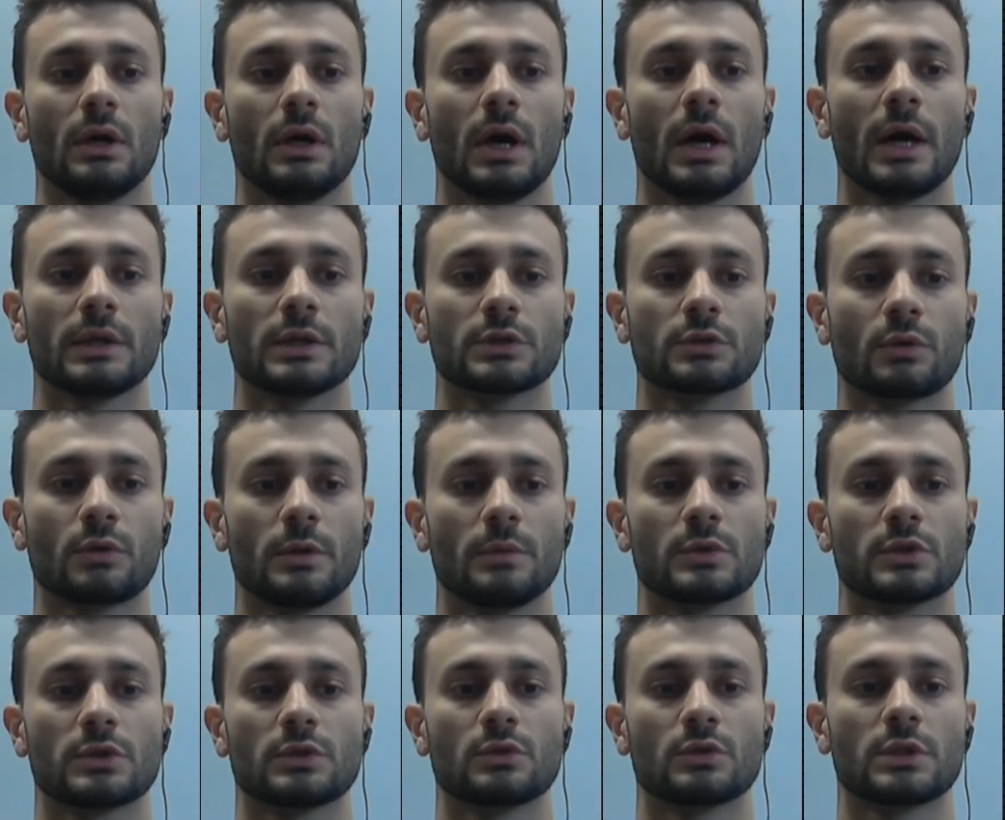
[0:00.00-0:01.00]
IDA
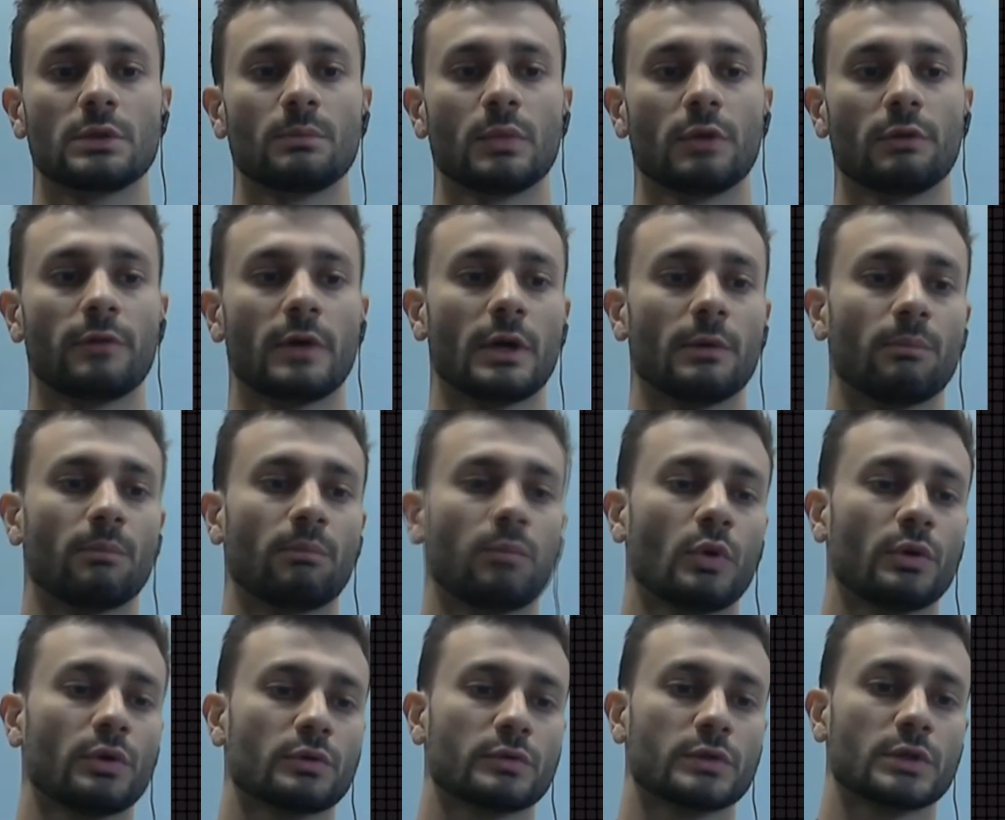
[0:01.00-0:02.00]
scripts to simplify
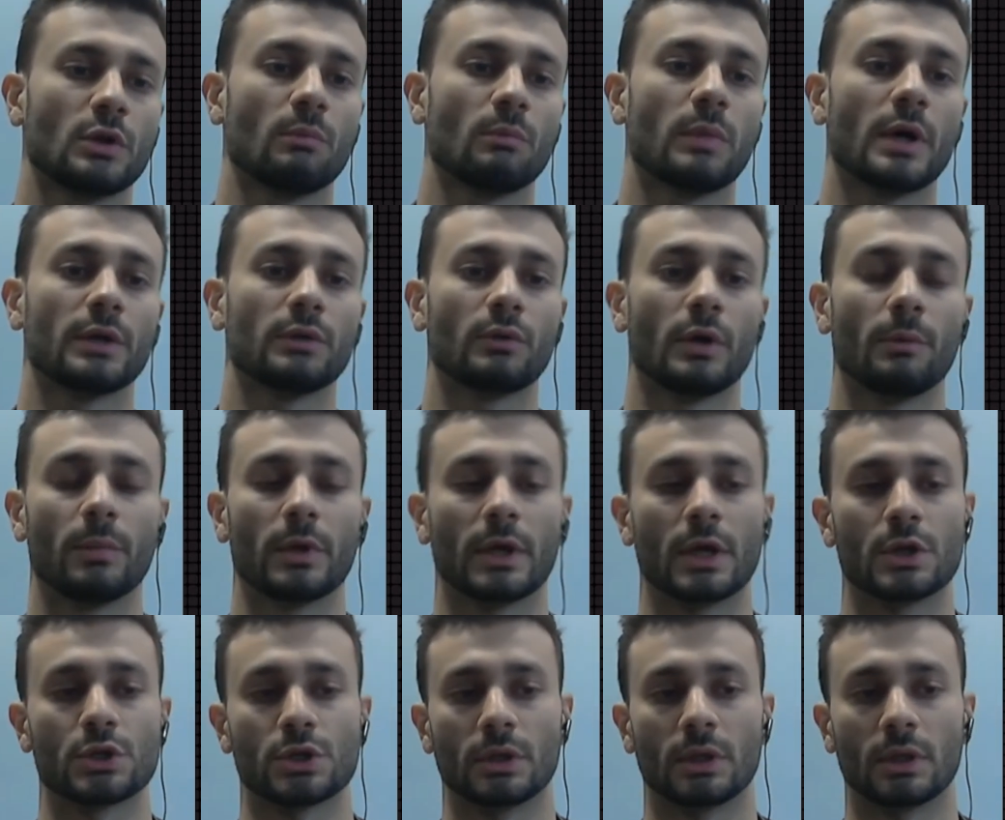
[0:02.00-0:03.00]
point-of-sale binary
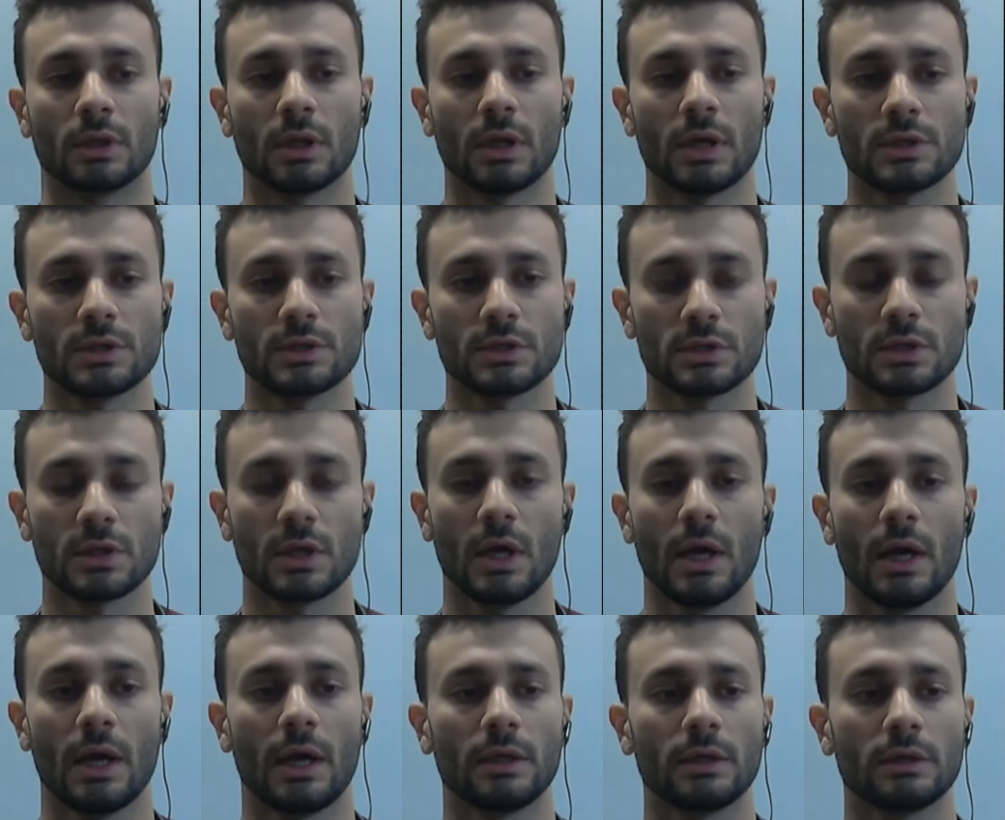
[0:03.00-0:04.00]
application analysis,
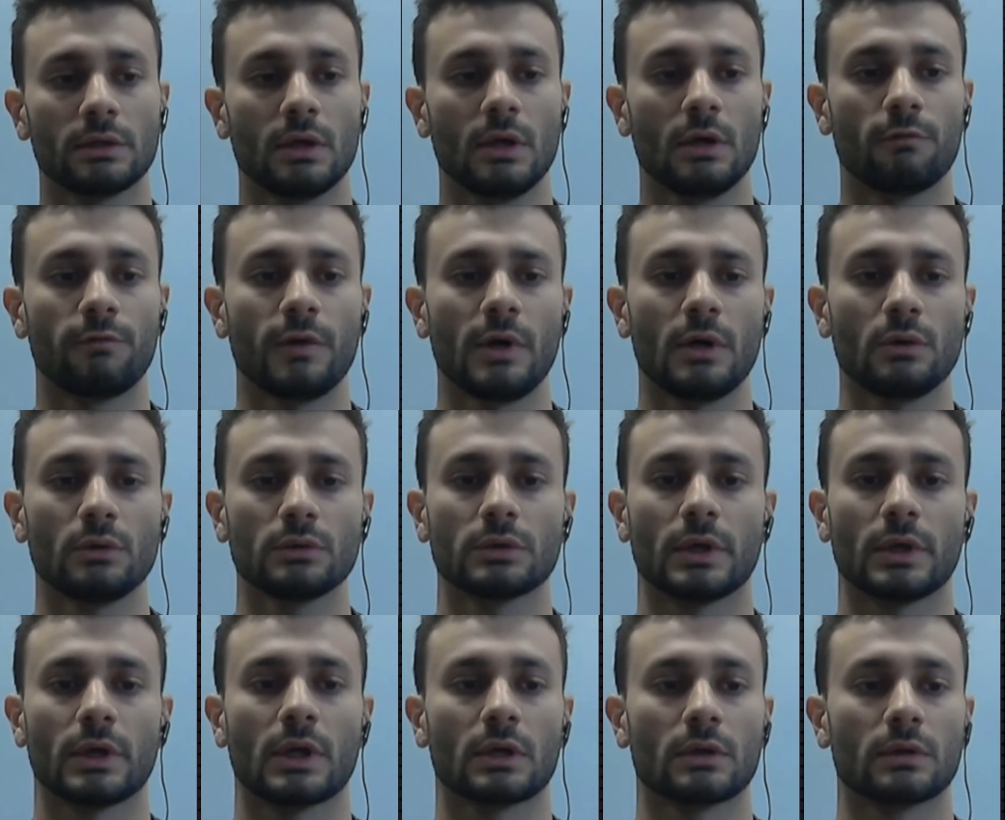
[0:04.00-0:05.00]
and found
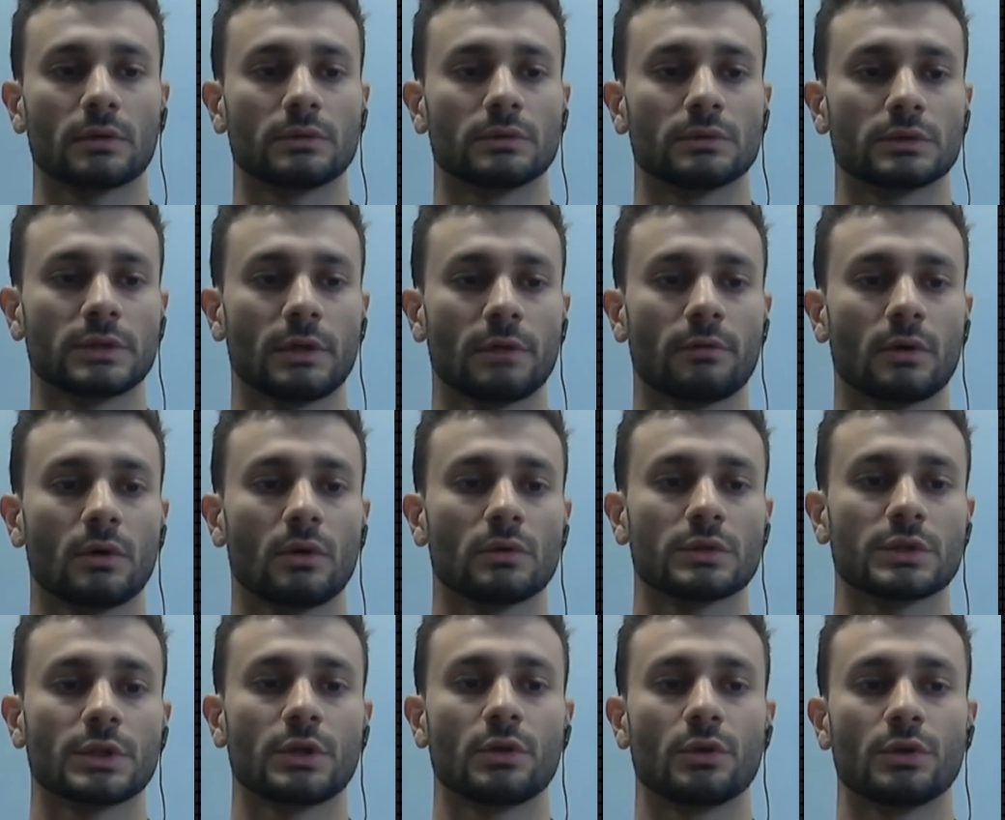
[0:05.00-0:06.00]
several
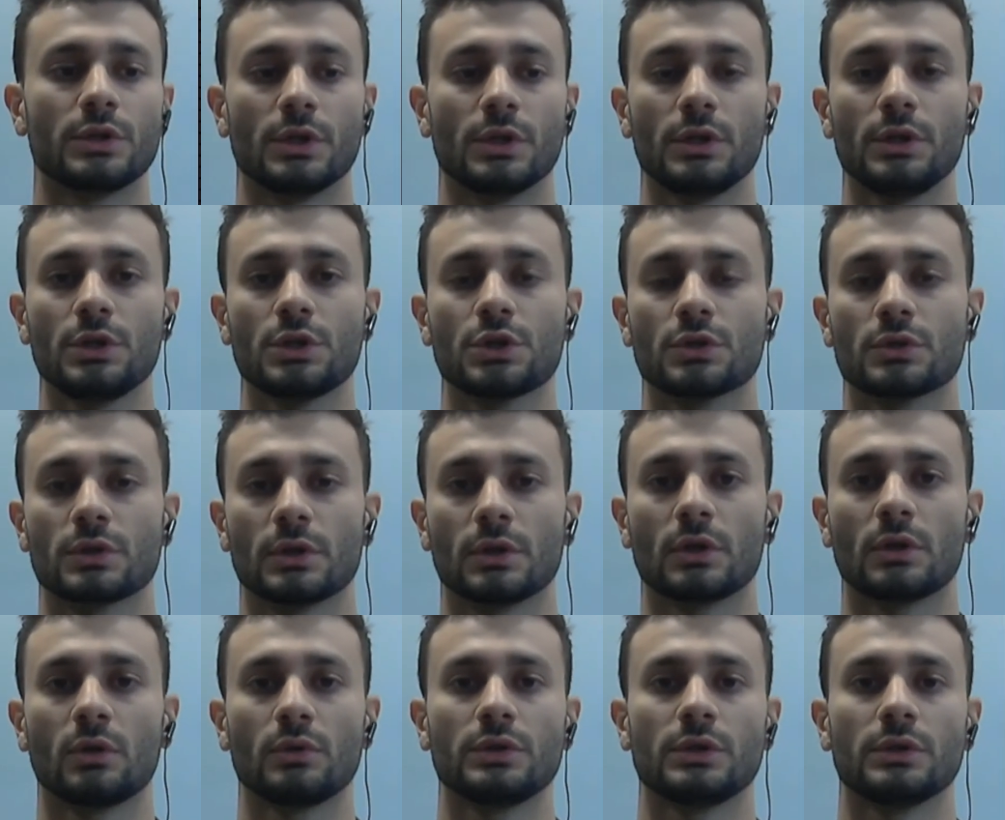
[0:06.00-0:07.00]
security issues,
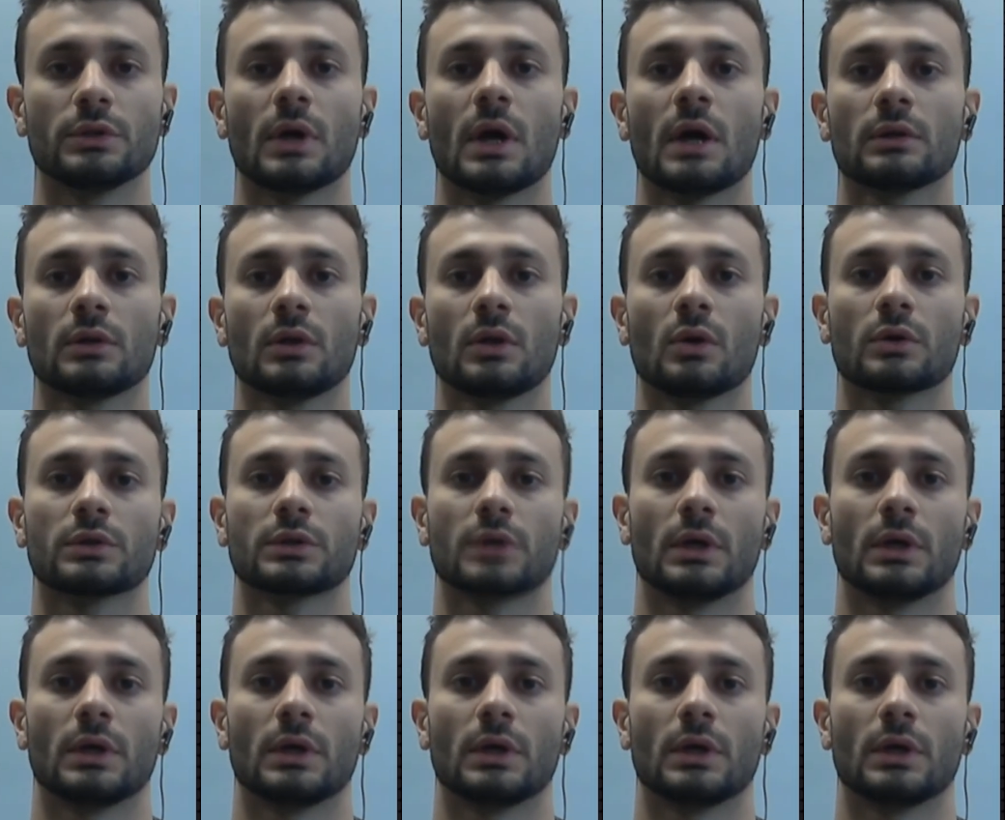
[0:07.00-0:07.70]
including unlocked